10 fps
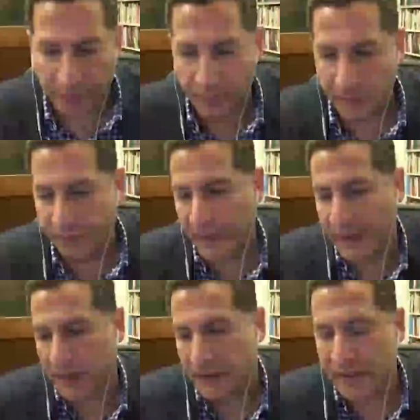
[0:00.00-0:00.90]
the
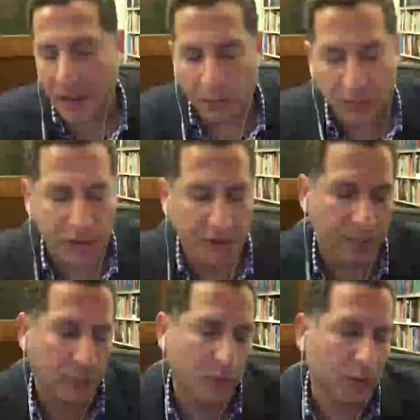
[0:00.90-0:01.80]
fake intelligence
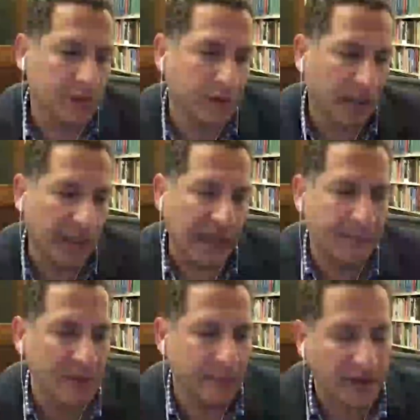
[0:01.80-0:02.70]
reports, the
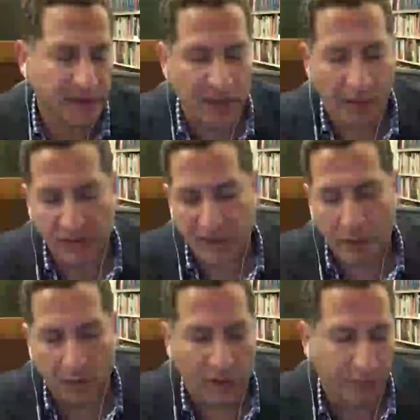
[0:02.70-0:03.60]
claims about Saddam
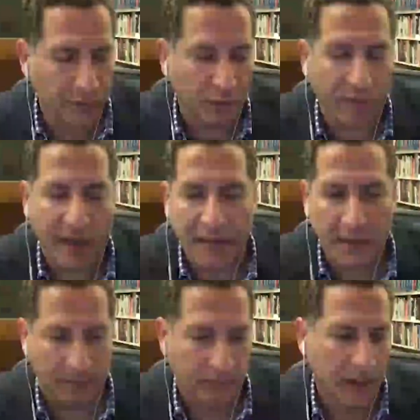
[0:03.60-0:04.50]
Hussein looking for
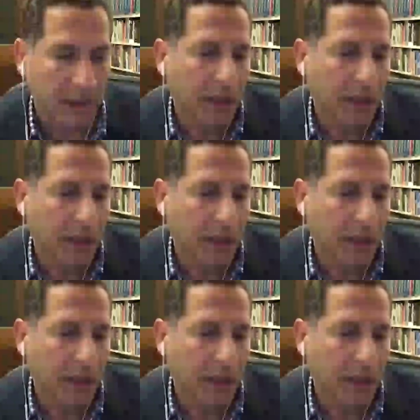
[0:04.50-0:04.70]
uranium